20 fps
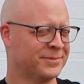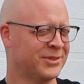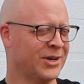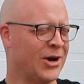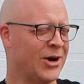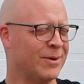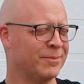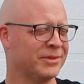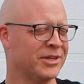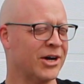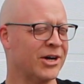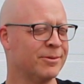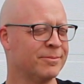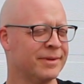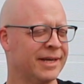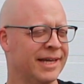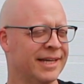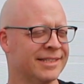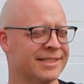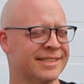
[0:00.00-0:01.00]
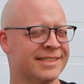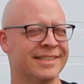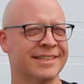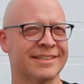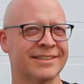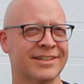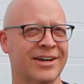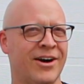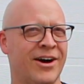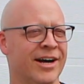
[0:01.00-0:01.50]
Yum
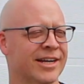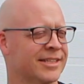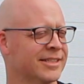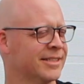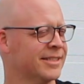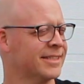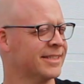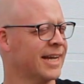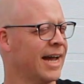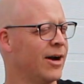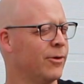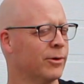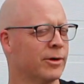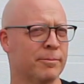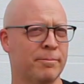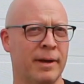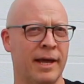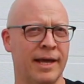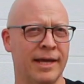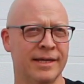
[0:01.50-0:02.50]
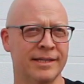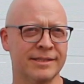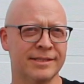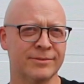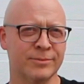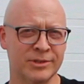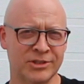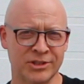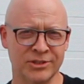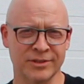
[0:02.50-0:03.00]
instant hot and sour
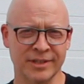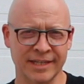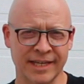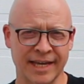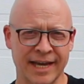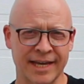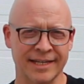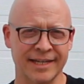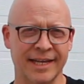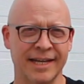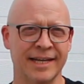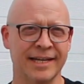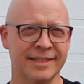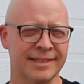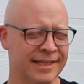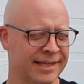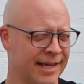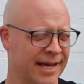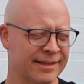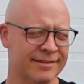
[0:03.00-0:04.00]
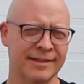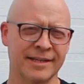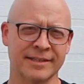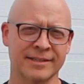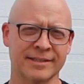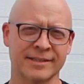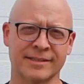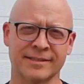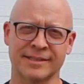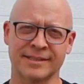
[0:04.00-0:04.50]
paste, which you can get in the ethnic
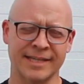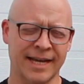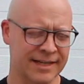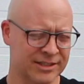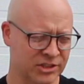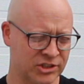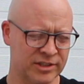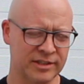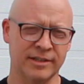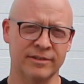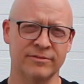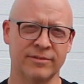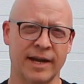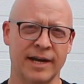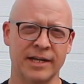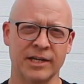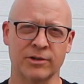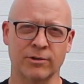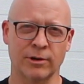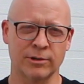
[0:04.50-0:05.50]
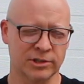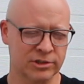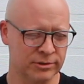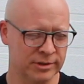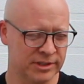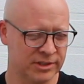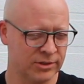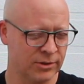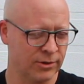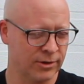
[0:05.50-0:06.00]
section of any
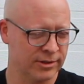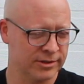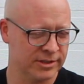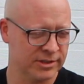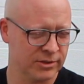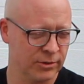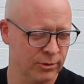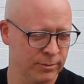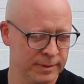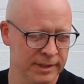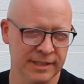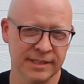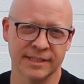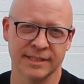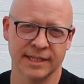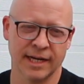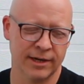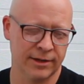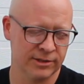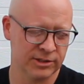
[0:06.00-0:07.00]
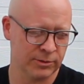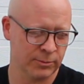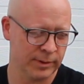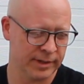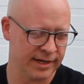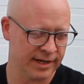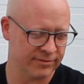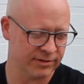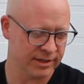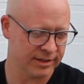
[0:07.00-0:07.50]
grocery store, Sobeys, Zehrs, or
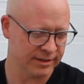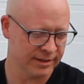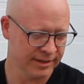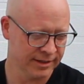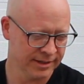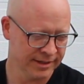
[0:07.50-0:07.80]
whatever.